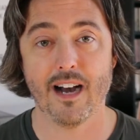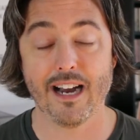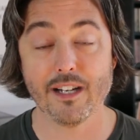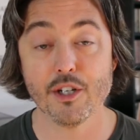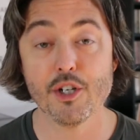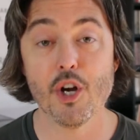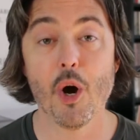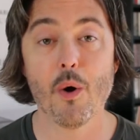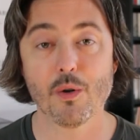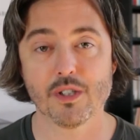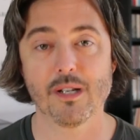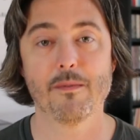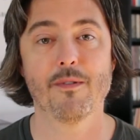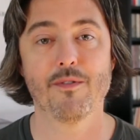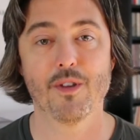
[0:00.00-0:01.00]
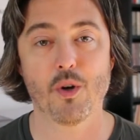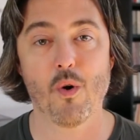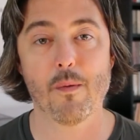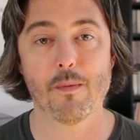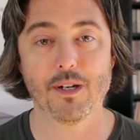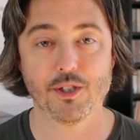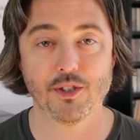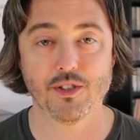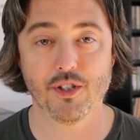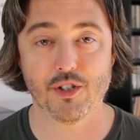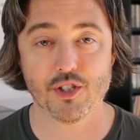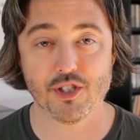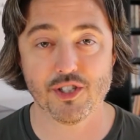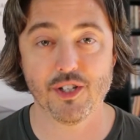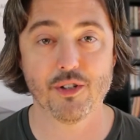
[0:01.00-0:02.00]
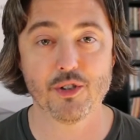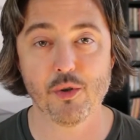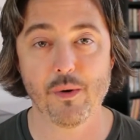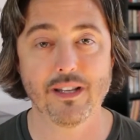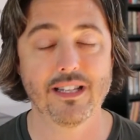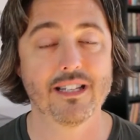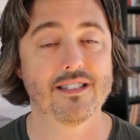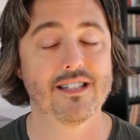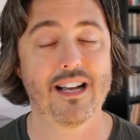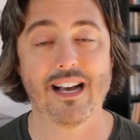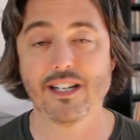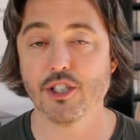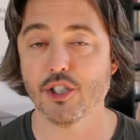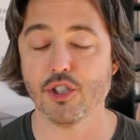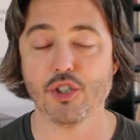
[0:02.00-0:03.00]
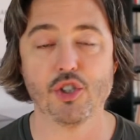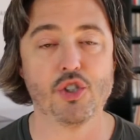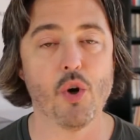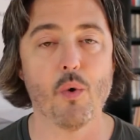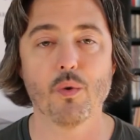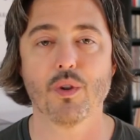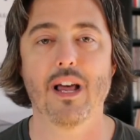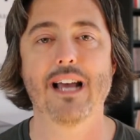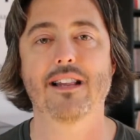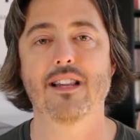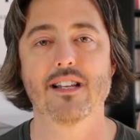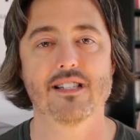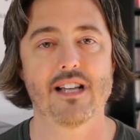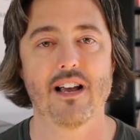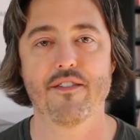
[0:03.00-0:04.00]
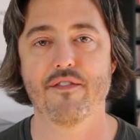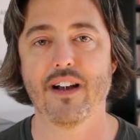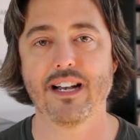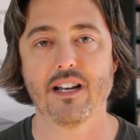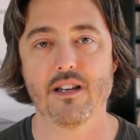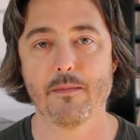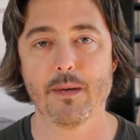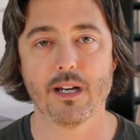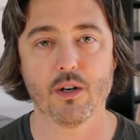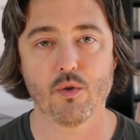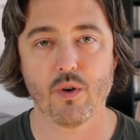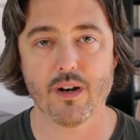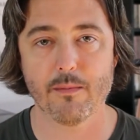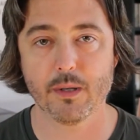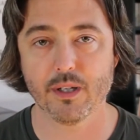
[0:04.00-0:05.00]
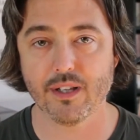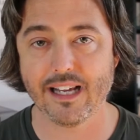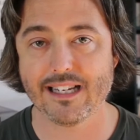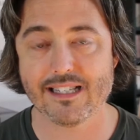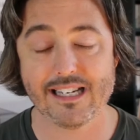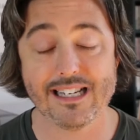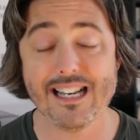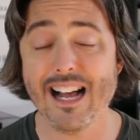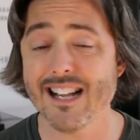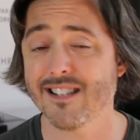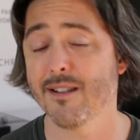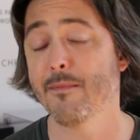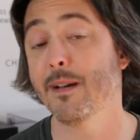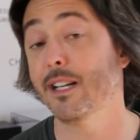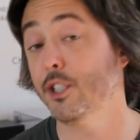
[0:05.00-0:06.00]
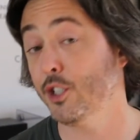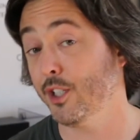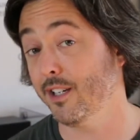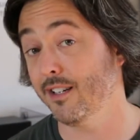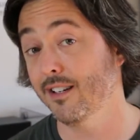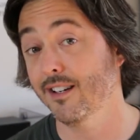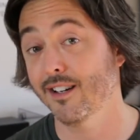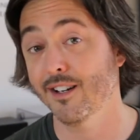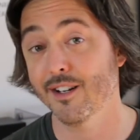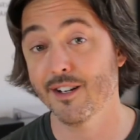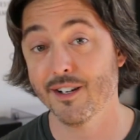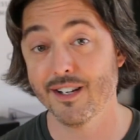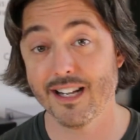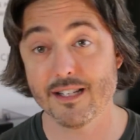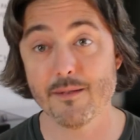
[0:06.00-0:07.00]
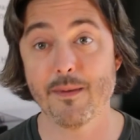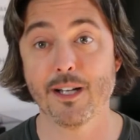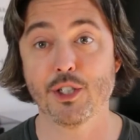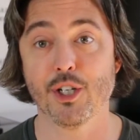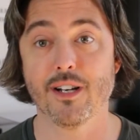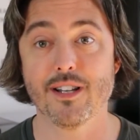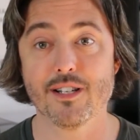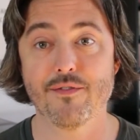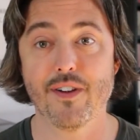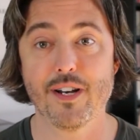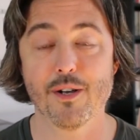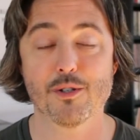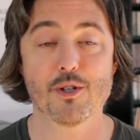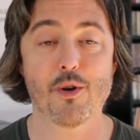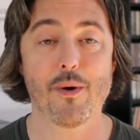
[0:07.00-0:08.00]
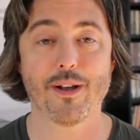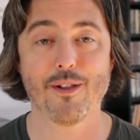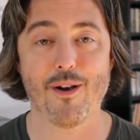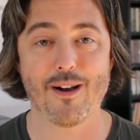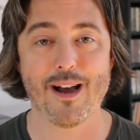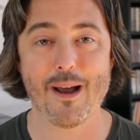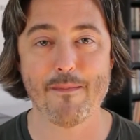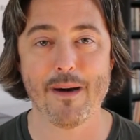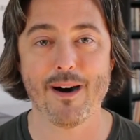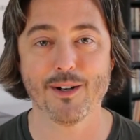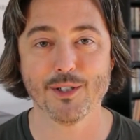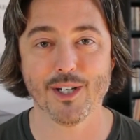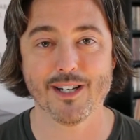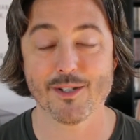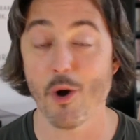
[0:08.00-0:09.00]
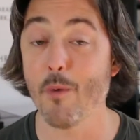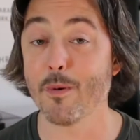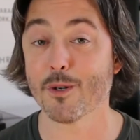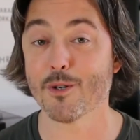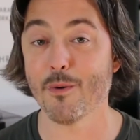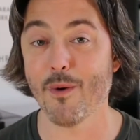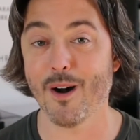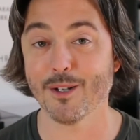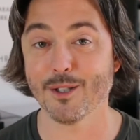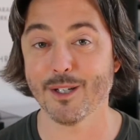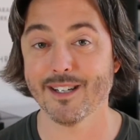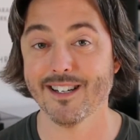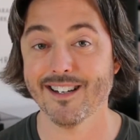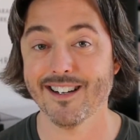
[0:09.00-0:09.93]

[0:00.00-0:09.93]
I know some of the corporations that are still doing this. I just don't like this. I find it to be incredibly lazy, not to mention, not to mention, this video is going long, I apologize. I hope you're still watching.